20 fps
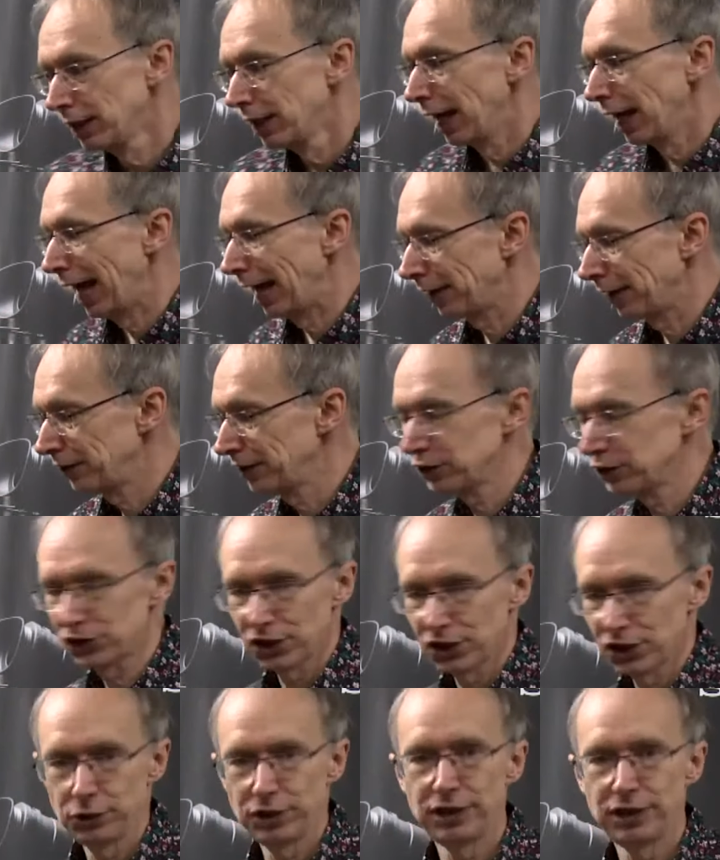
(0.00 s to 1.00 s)
And I think
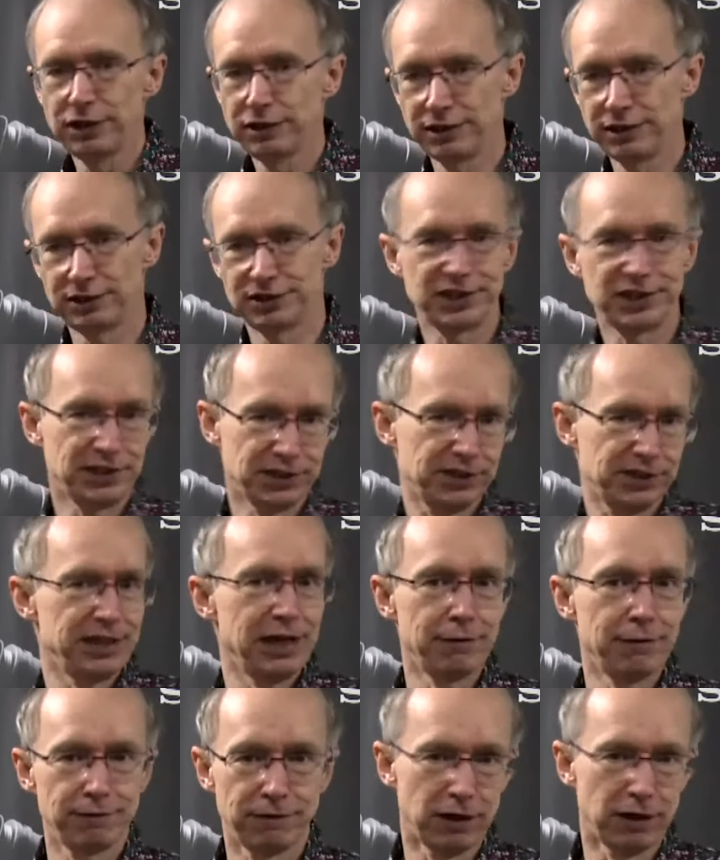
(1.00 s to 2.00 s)
Sony, since the
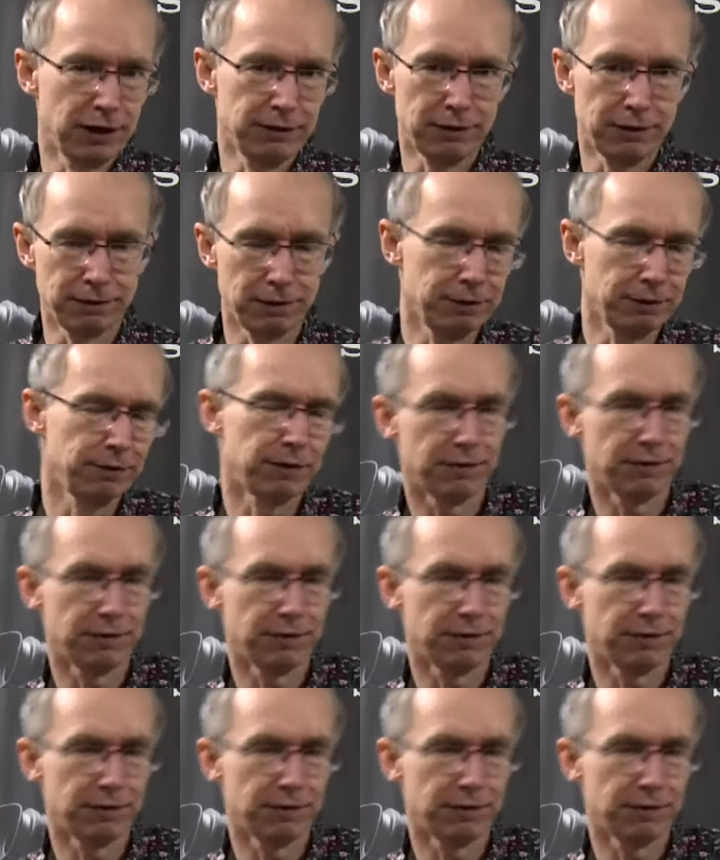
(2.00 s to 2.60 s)
F5, F55,